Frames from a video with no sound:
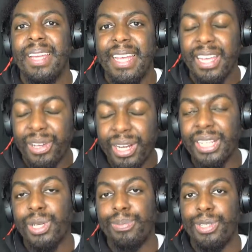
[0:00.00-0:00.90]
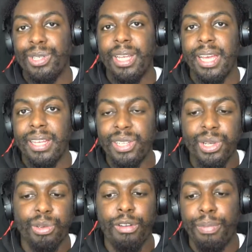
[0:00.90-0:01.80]
He got his opportunity and he
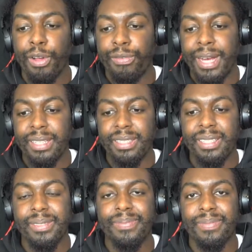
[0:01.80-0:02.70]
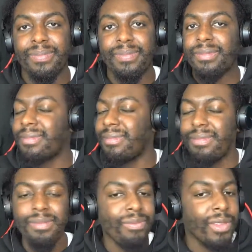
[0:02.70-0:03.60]
took it with both hands.
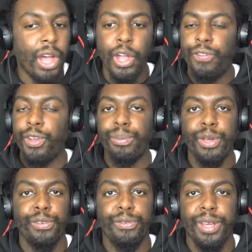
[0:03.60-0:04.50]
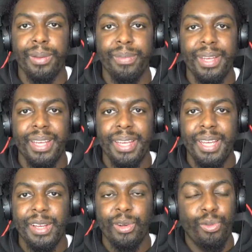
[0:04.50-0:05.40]
Over the moon for him.
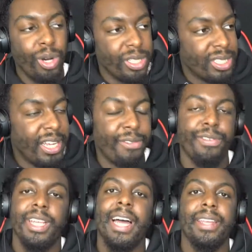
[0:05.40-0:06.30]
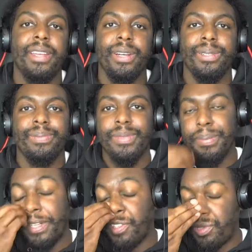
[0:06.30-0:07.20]
What's next for Jan, though? It'll
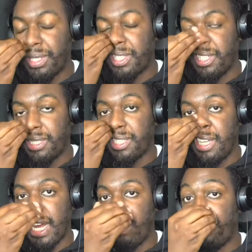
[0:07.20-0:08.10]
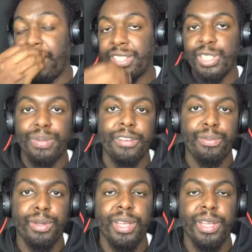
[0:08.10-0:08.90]
be interesting to see how he bounces back from it.